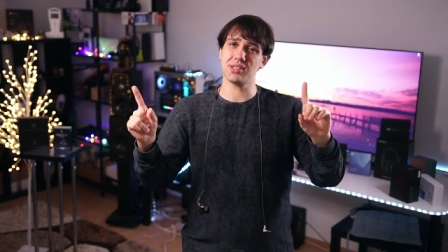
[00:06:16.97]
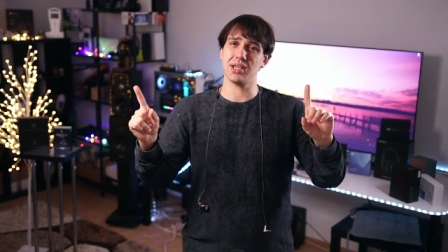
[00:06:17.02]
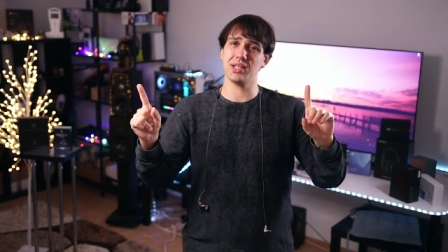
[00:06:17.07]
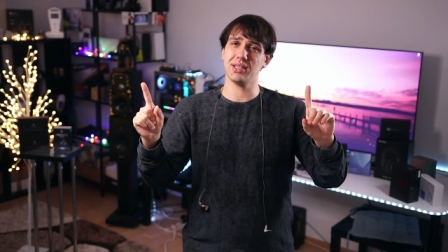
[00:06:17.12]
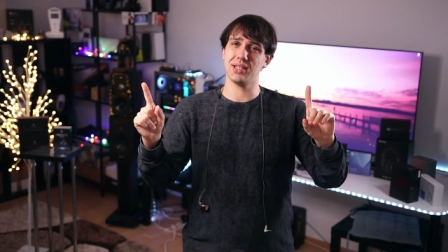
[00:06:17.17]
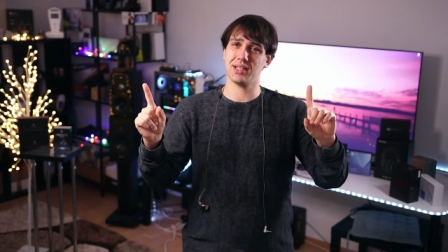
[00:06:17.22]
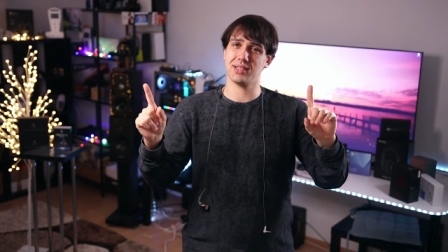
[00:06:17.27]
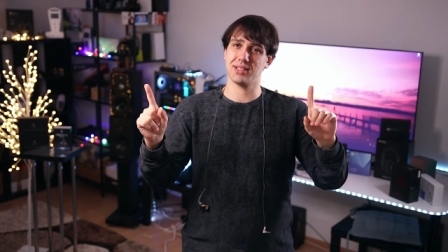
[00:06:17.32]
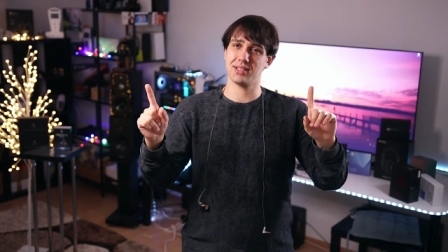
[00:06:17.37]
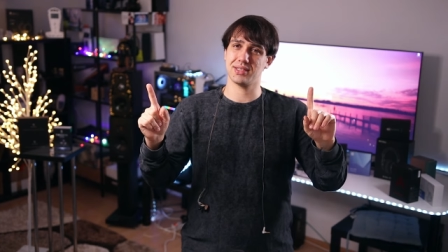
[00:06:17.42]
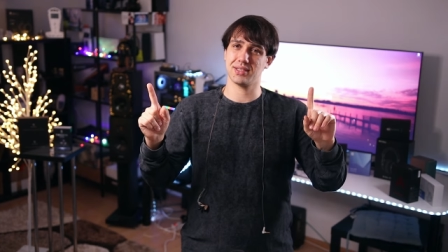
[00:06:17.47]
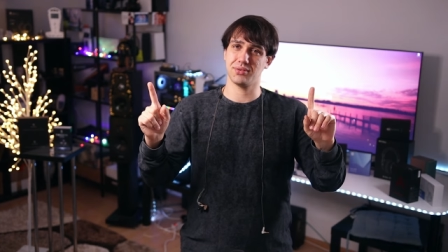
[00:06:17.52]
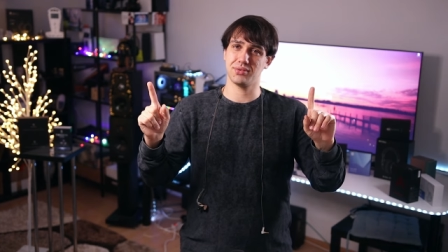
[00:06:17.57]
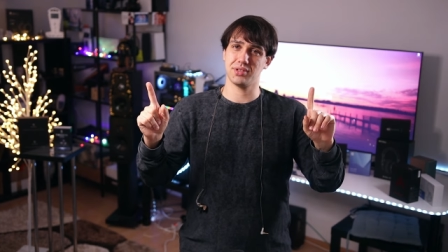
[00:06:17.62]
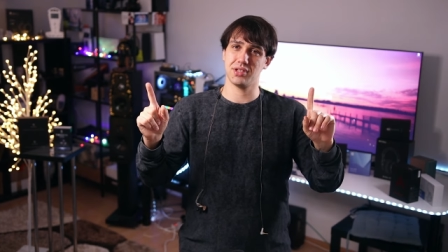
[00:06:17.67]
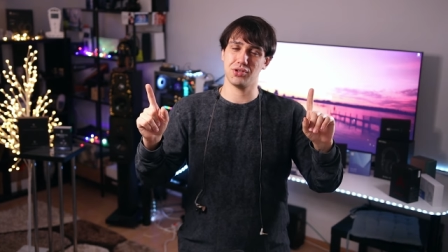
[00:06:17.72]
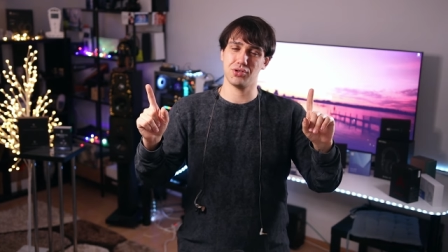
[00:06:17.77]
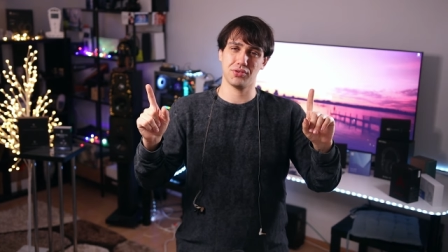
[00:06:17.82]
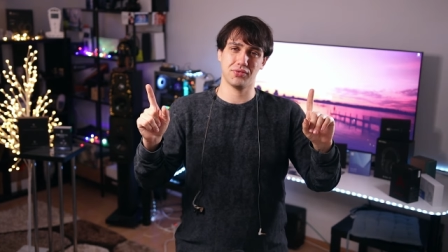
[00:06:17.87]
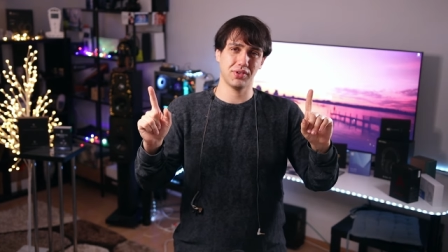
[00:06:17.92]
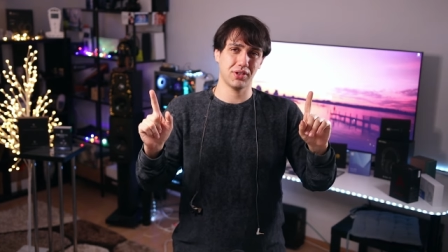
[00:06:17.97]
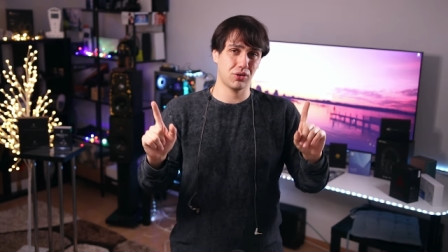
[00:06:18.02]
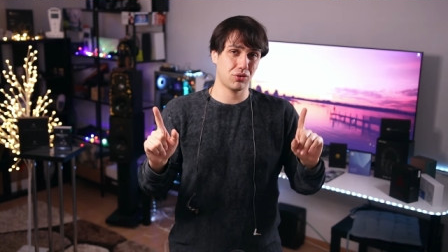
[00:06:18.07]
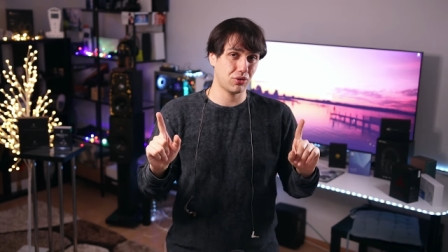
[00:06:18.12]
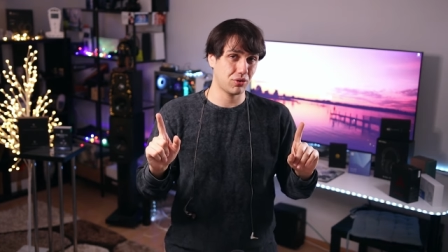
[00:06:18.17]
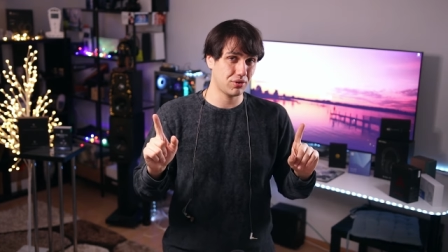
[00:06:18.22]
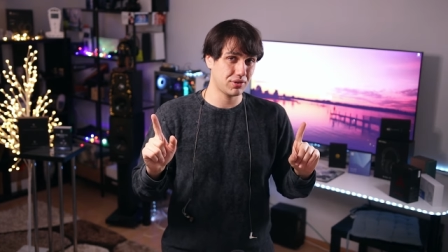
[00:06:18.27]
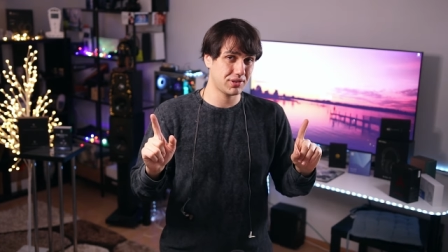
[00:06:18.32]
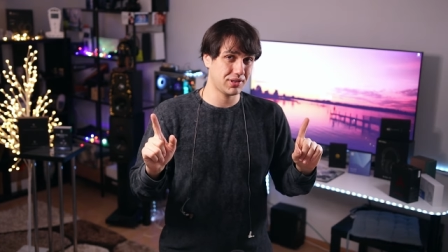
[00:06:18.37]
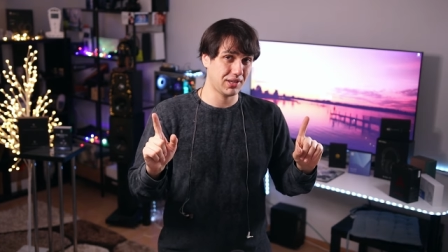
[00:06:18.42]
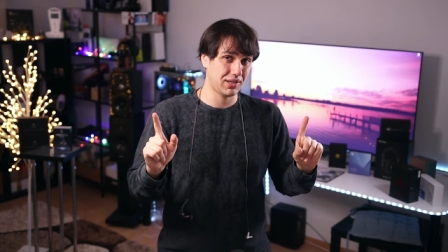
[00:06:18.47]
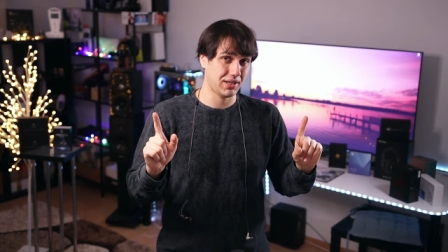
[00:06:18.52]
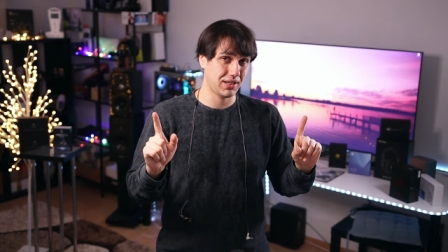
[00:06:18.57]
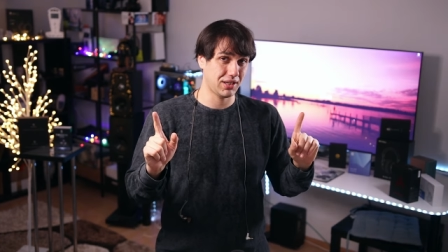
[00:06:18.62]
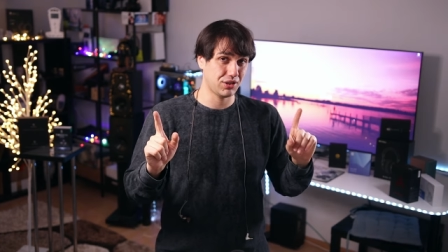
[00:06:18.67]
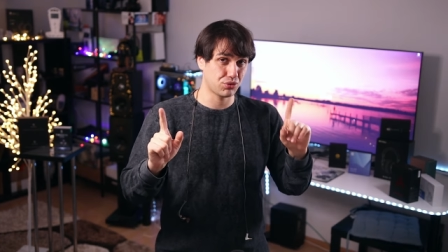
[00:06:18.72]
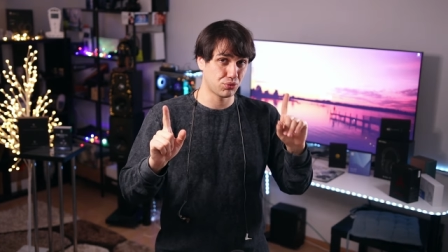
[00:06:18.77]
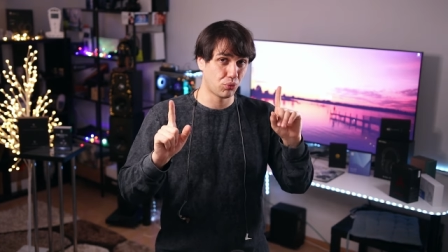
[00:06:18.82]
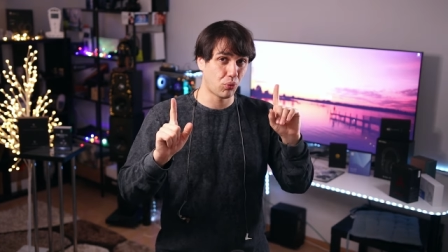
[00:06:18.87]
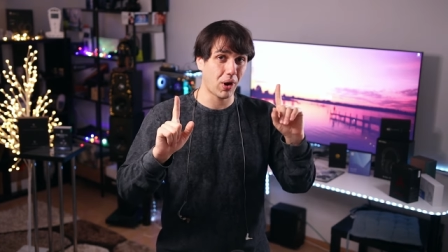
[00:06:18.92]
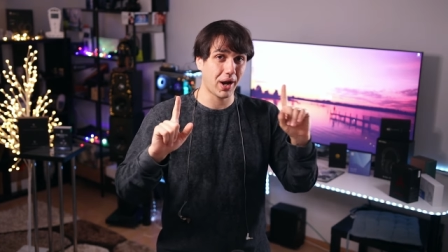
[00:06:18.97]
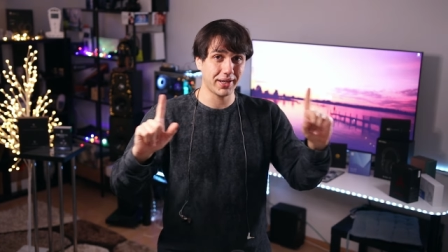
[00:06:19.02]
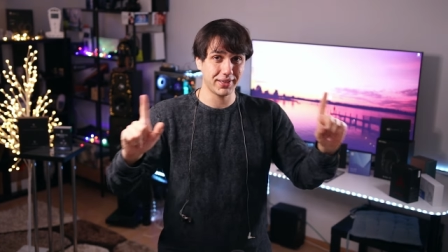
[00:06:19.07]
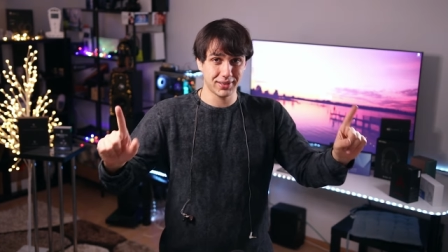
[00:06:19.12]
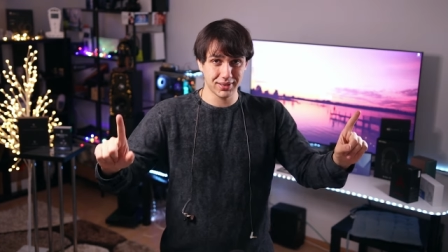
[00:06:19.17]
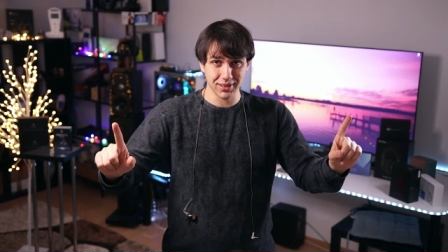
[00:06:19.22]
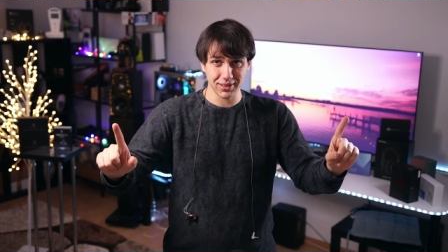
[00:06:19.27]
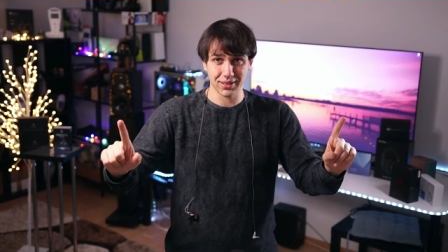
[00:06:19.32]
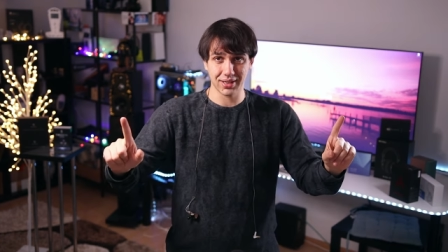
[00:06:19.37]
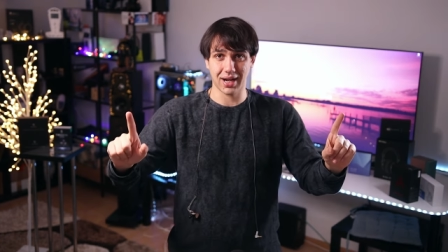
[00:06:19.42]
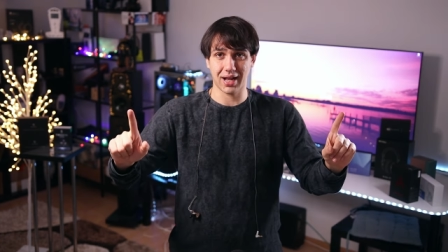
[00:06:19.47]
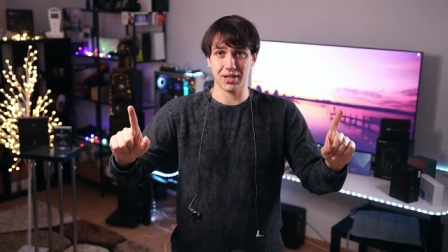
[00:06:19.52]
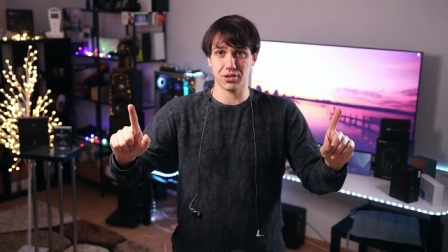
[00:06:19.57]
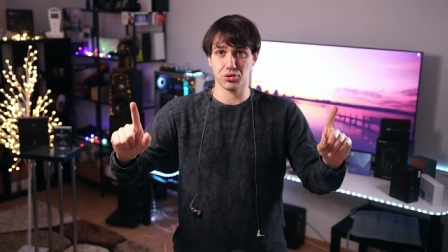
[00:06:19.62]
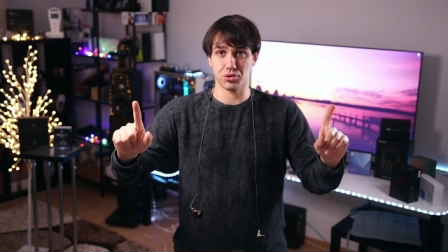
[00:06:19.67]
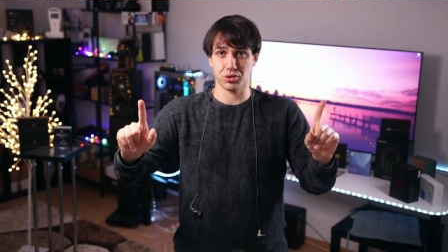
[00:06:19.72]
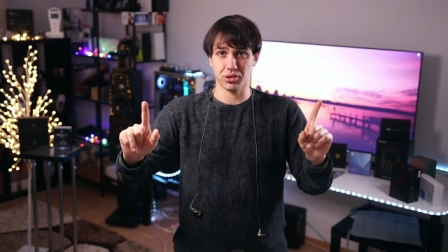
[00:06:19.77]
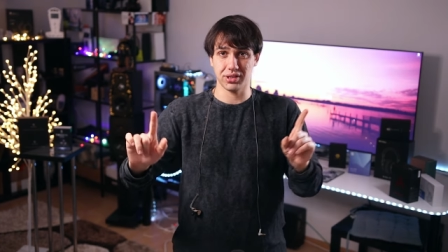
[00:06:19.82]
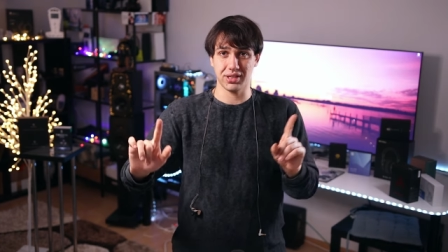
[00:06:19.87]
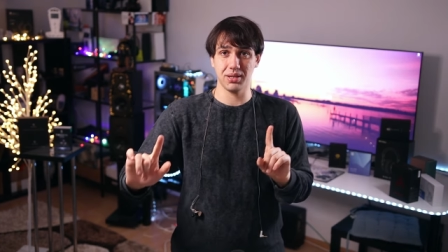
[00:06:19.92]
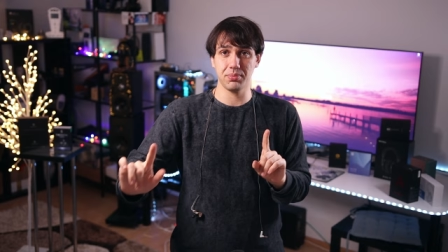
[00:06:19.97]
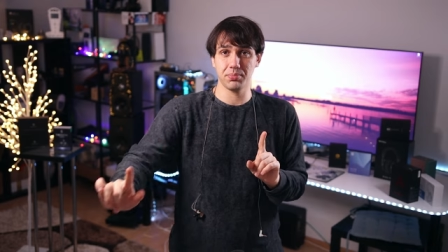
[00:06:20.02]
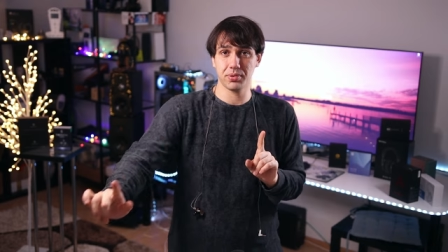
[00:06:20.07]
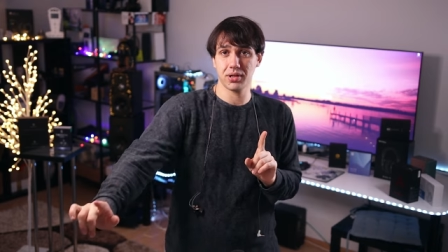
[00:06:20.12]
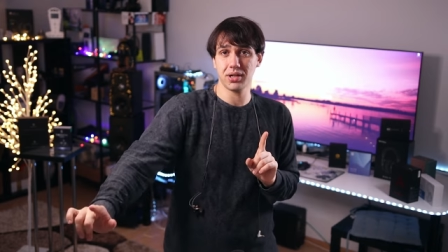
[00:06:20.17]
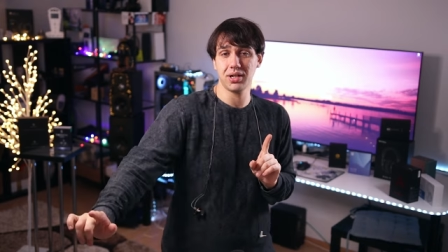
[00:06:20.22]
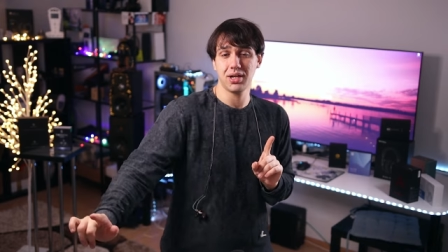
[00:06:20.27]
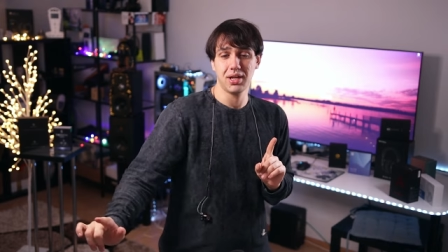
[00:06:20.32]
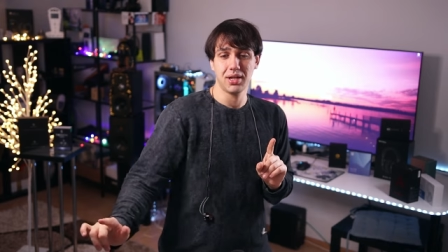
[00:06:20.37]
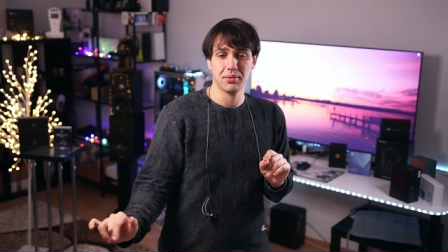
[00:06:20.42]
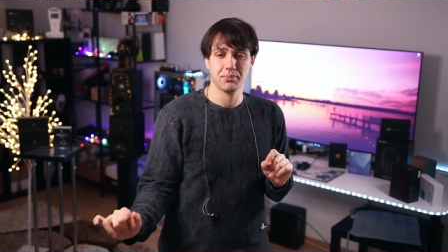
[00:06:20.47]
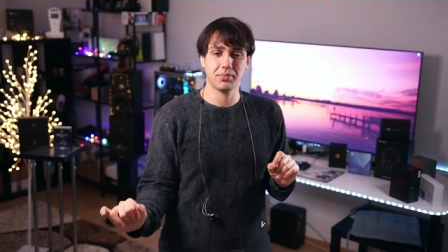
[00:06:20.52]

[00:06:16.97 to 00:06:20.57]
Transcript: say that the soundstage of the Holocene is wider, also deeper,